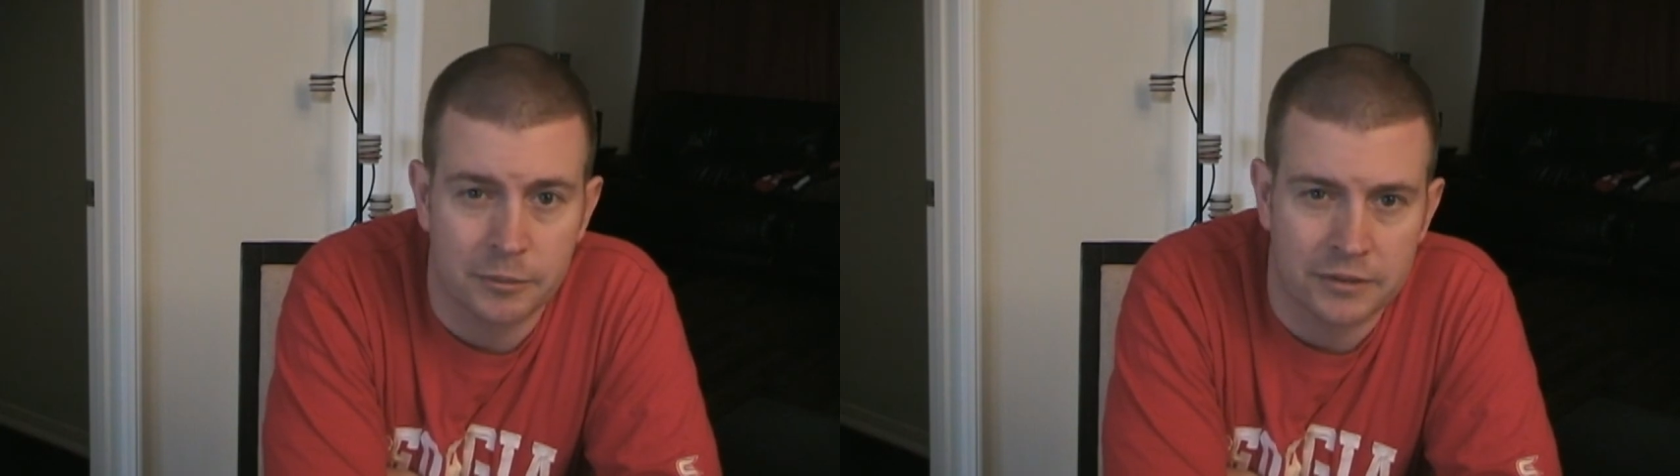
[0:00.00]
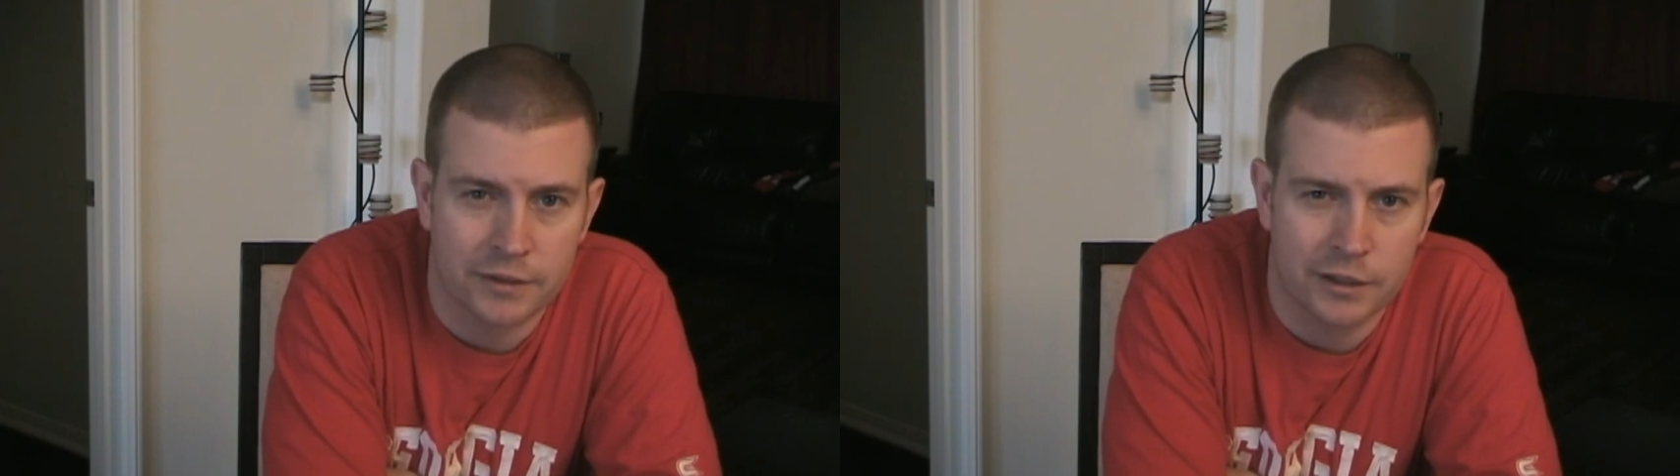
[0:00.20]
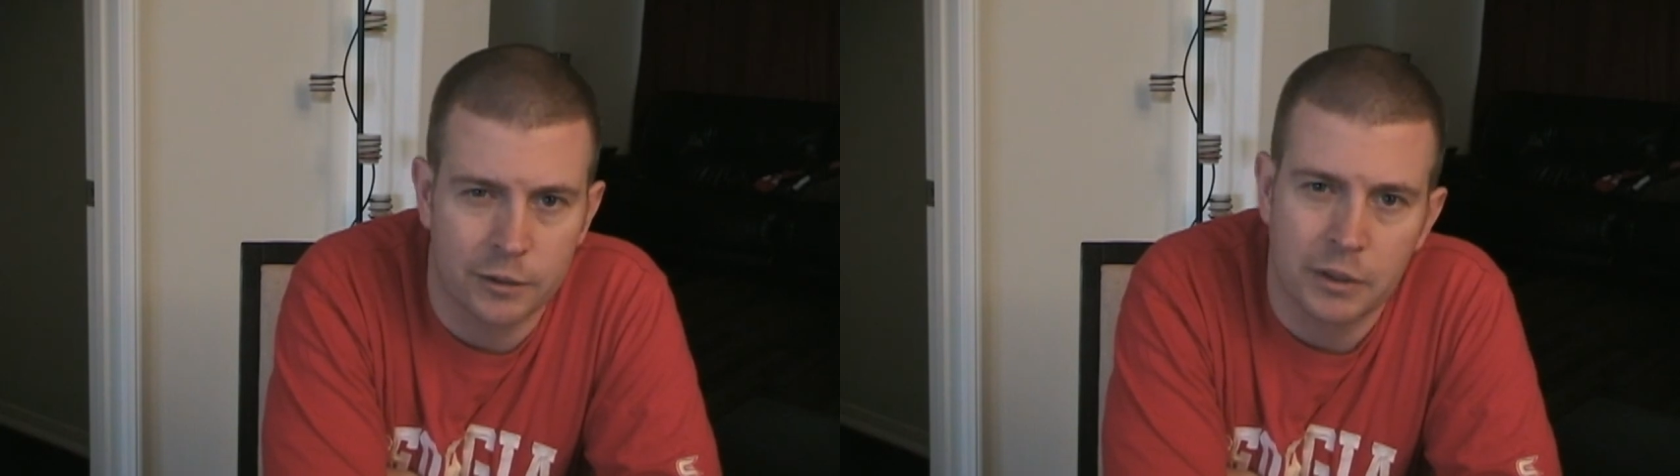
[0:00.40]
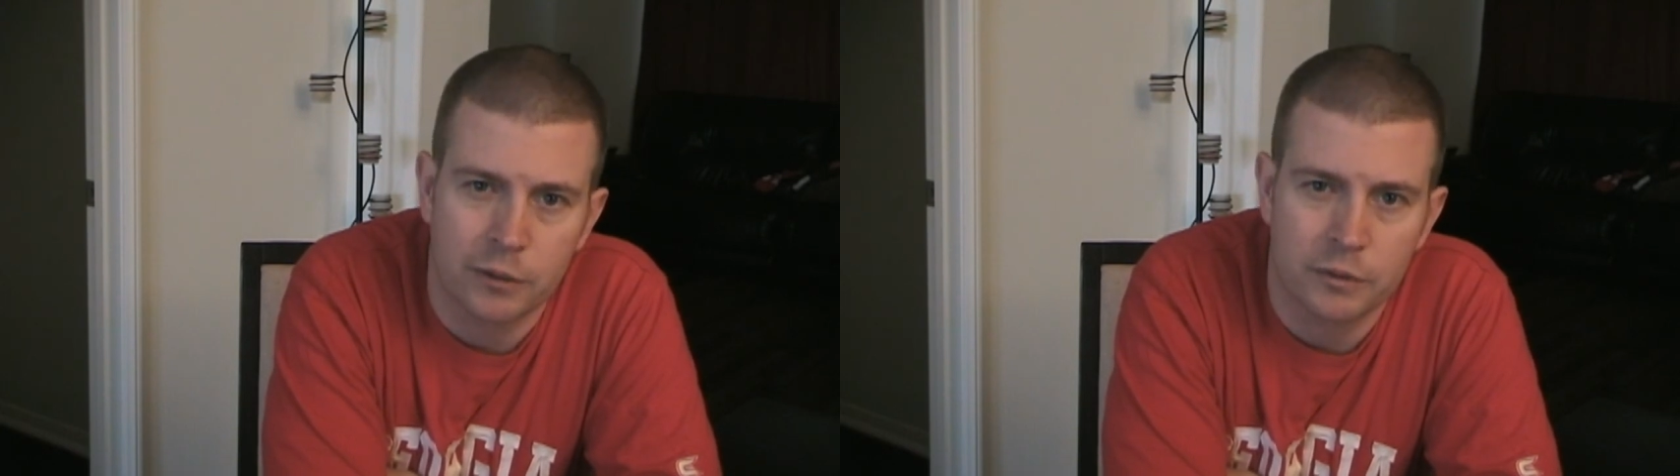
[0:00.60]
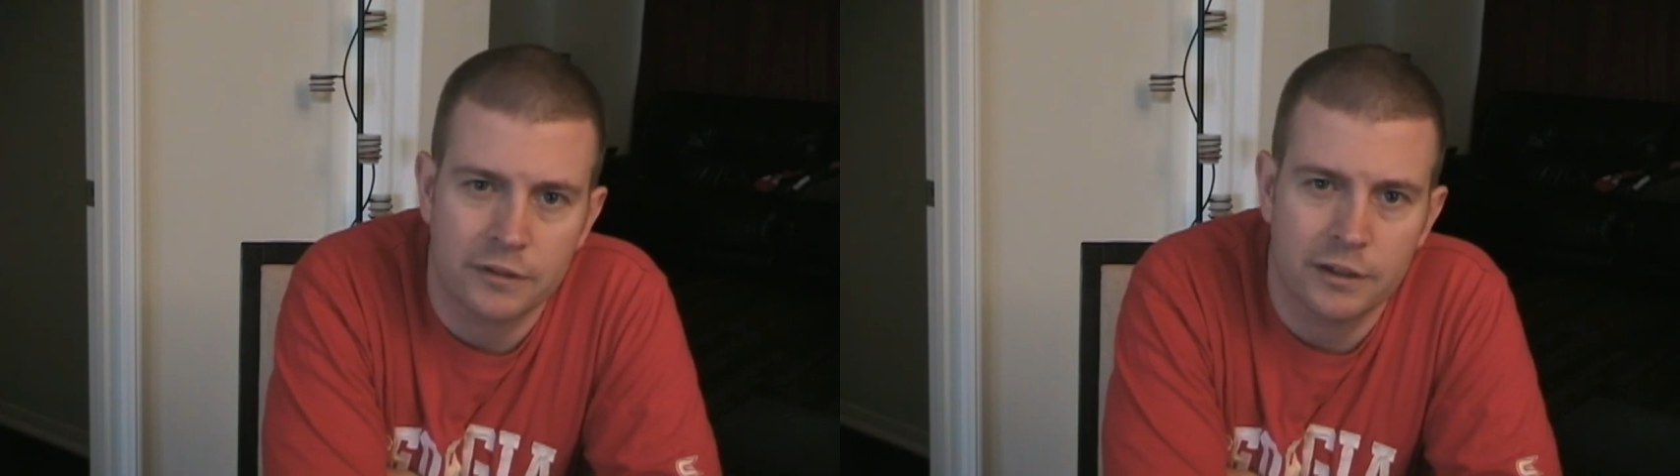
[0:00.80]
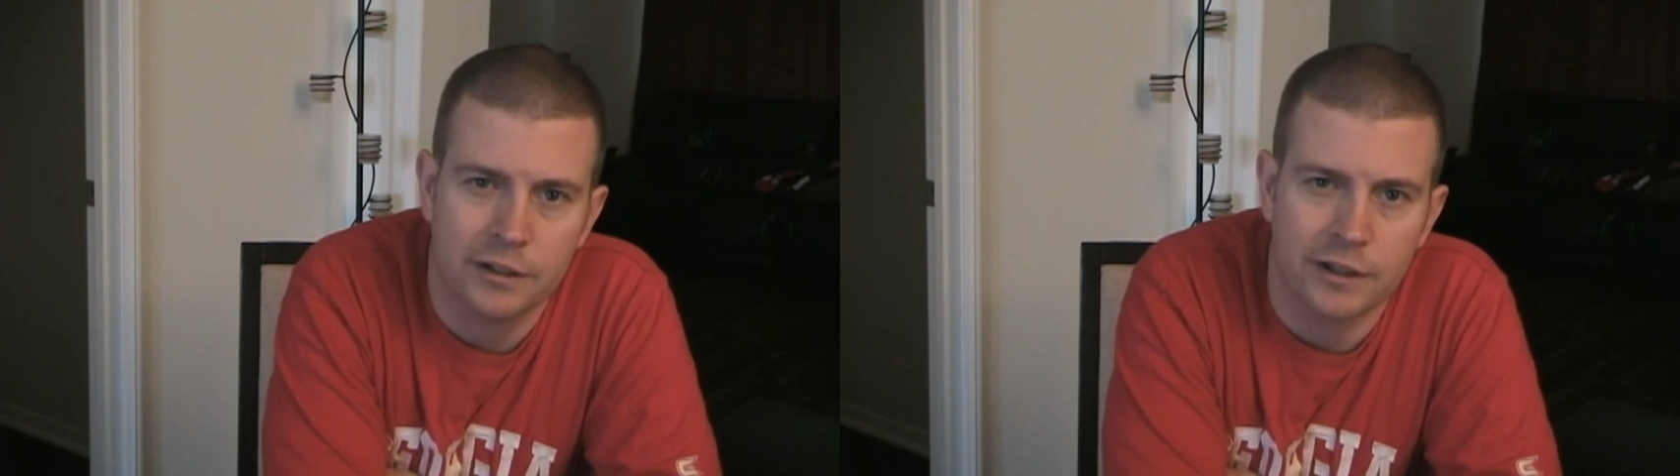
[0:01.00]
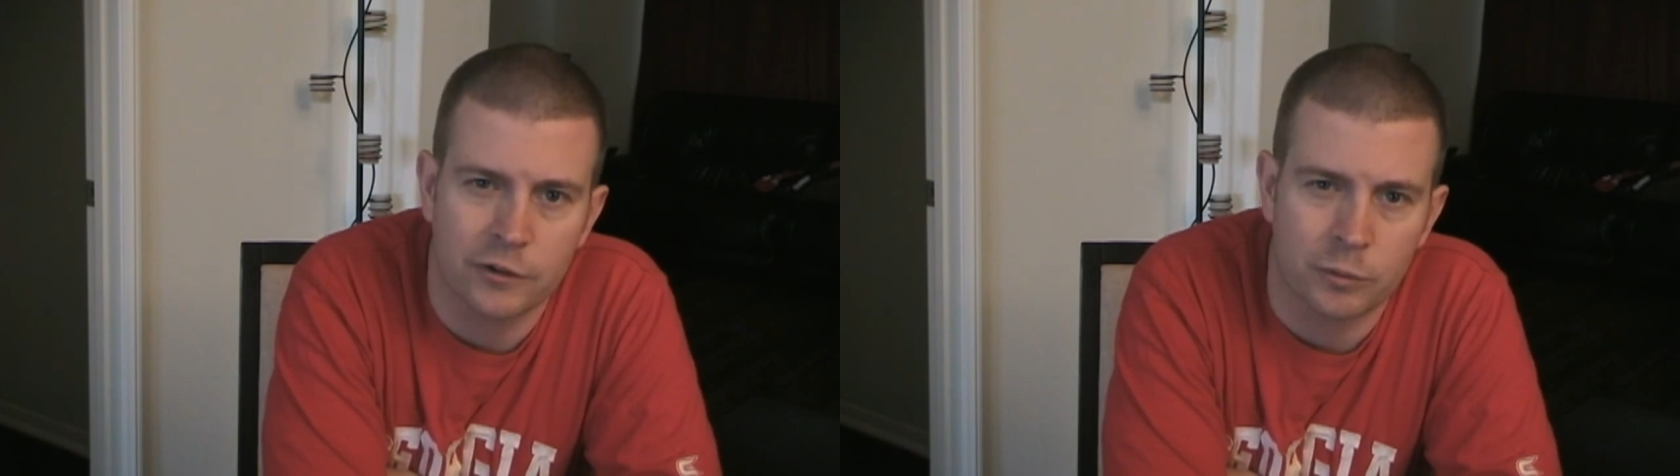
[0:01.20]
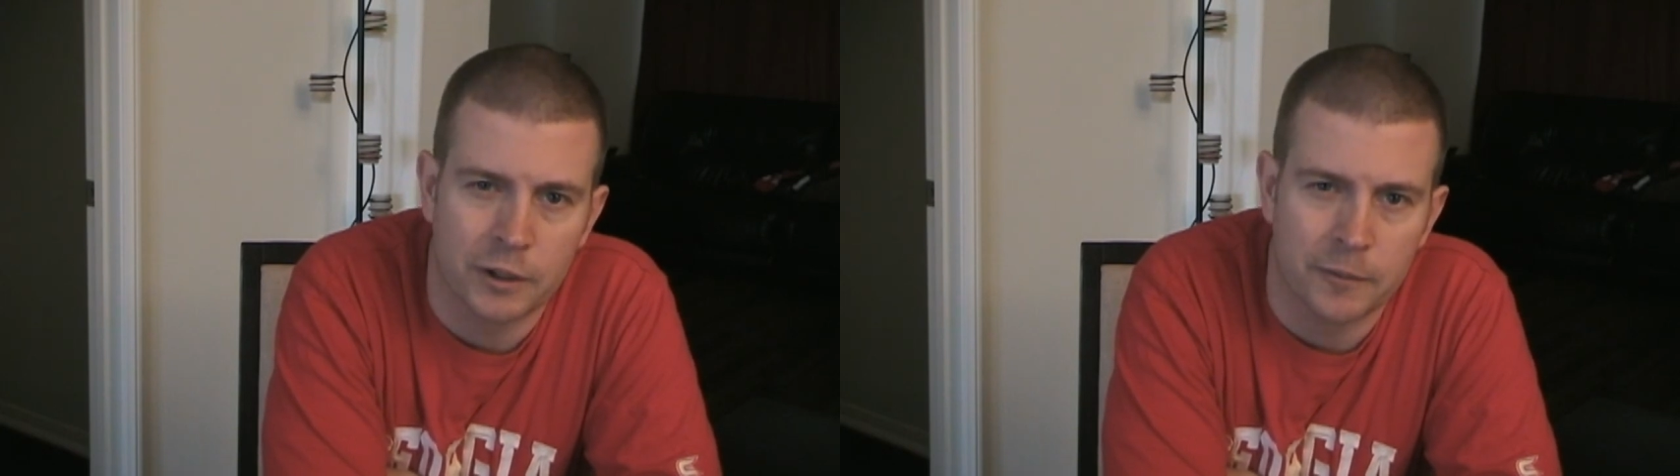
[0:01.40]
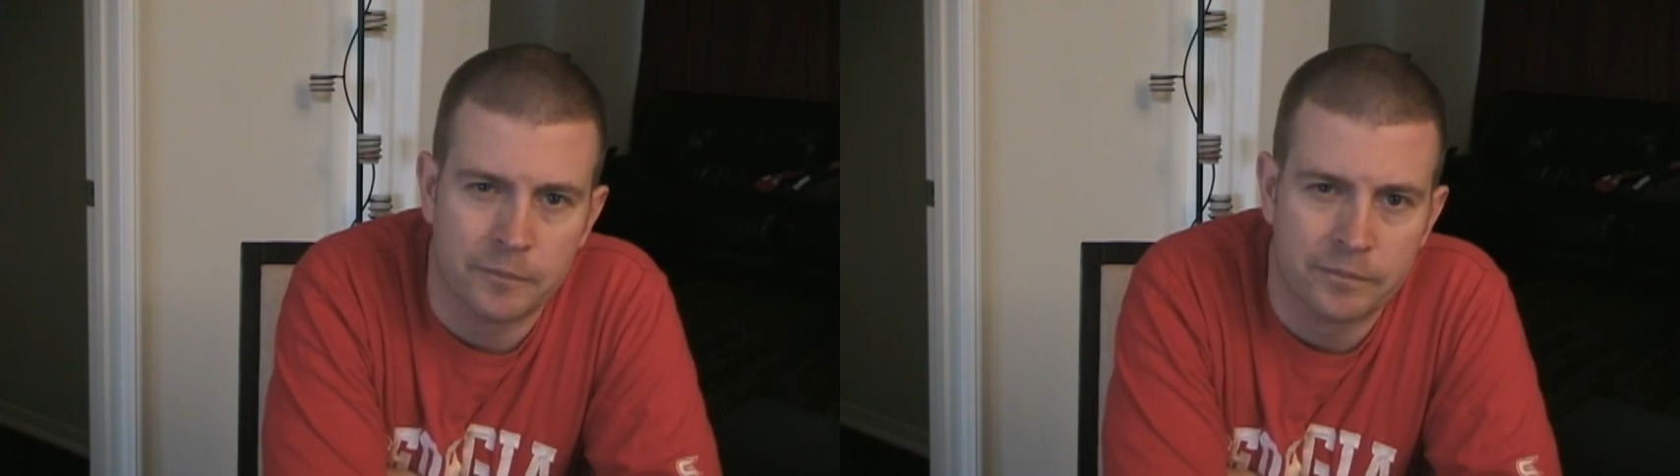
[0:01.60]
I'm excited about. I'm going to tell you guys about.